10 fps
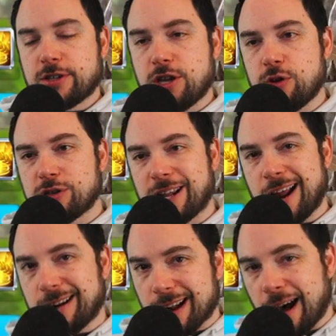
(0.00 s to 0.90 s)
to use in
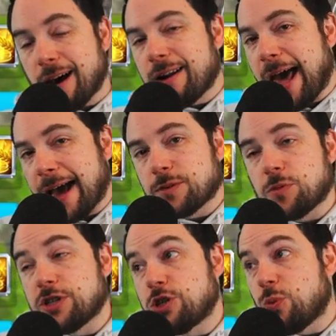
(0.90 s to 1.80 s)
a non
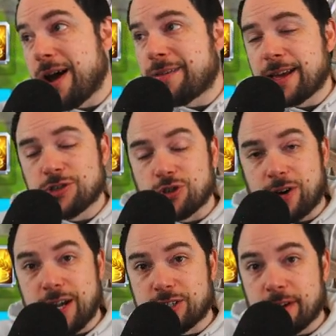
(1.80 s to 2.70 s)
expertise way, and that's
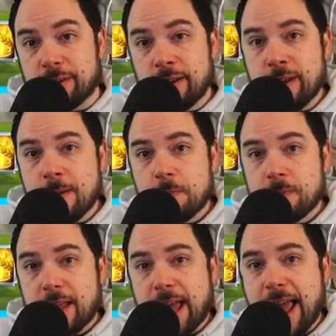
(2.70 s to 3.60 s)
Trajan.
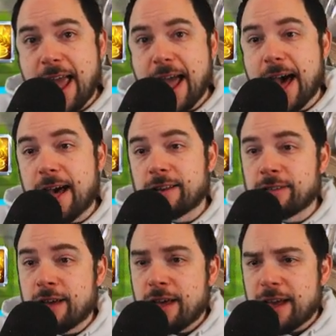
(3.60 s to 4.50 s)

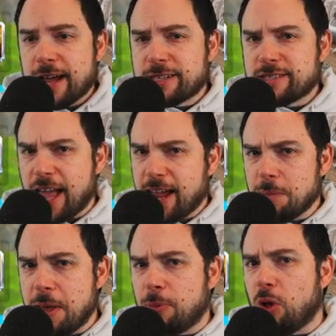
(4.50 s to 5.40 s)
And it's
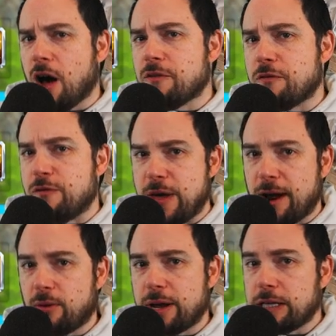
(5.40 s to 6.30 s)
taken people a
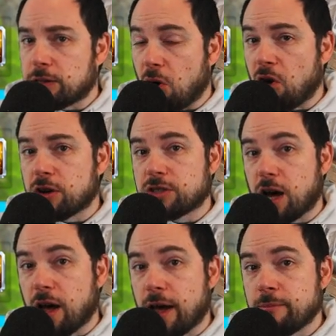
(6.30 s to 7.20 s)
very long
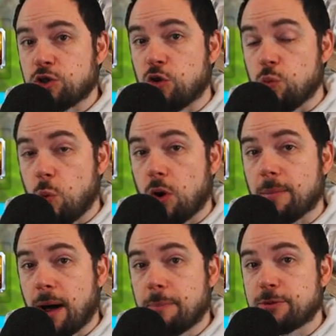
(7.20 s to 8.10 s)
time to
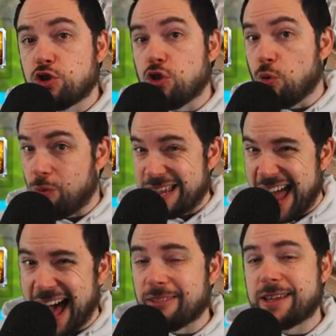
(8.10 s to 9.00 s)
warm up to the
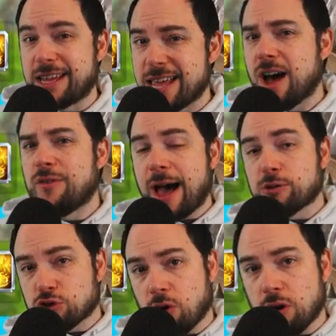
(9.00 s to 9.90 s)
reality of
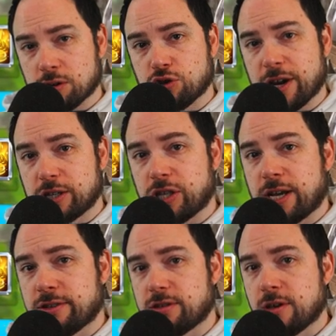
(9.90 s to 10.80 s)
how strong Trajan
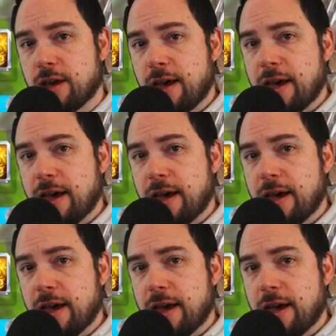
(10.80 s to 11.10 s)
is,